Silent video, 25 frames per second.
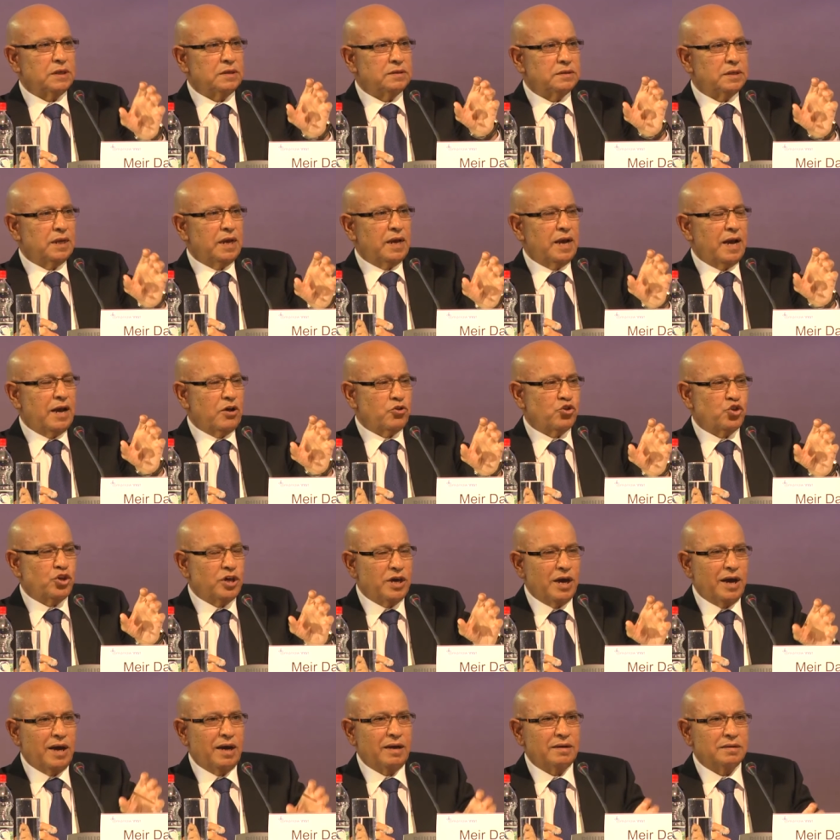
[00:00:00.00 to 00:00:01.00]
and they are
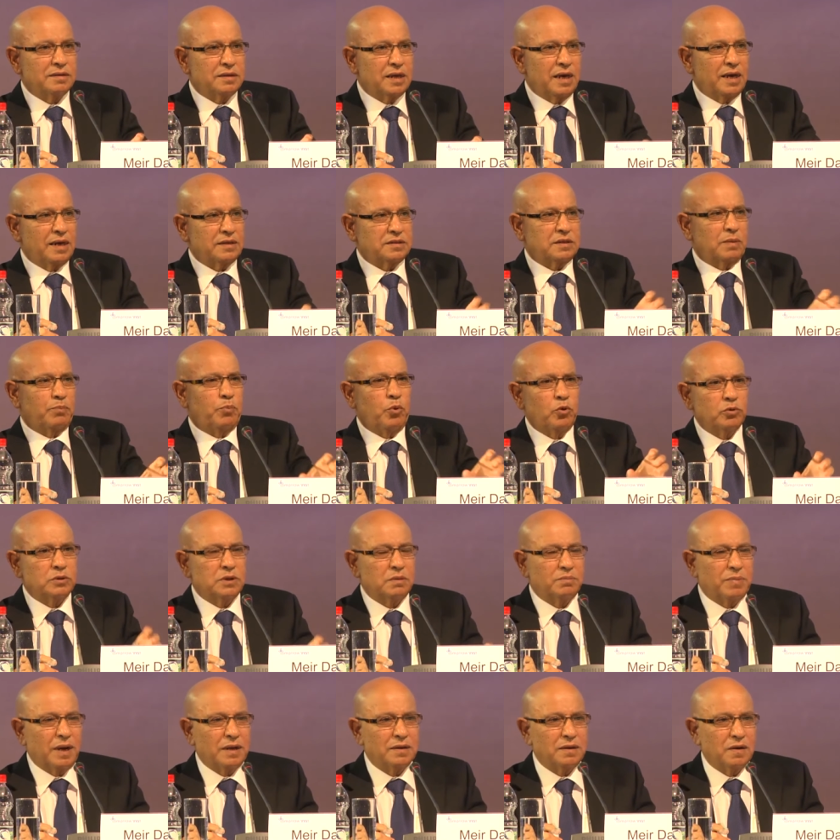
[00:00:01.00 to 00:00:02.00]
Shia. They are
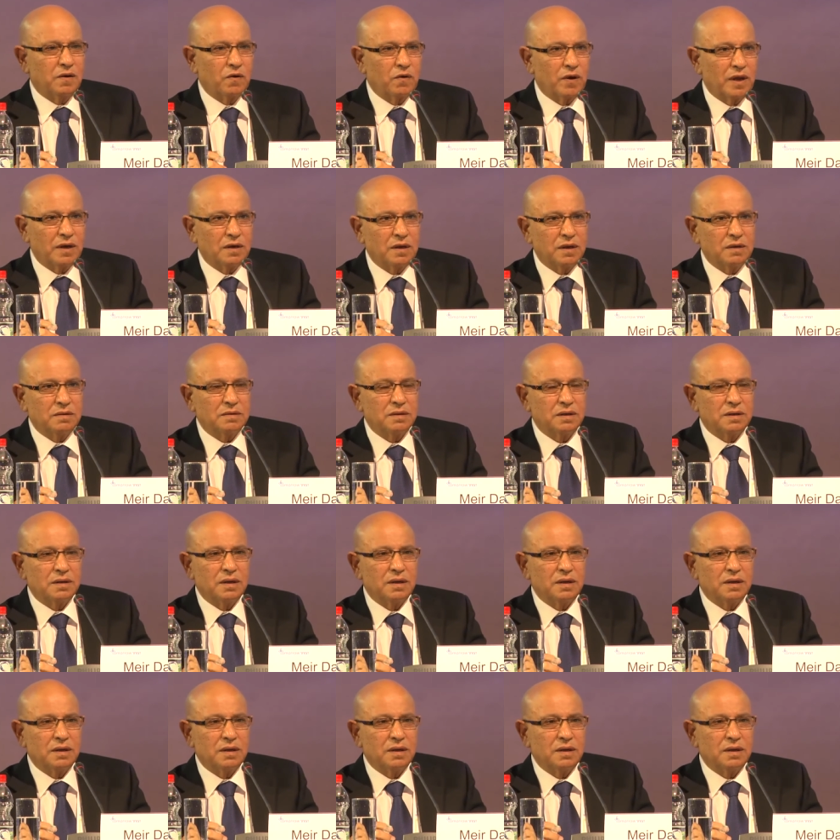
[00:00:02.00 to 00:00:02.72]
supported by the Iranian,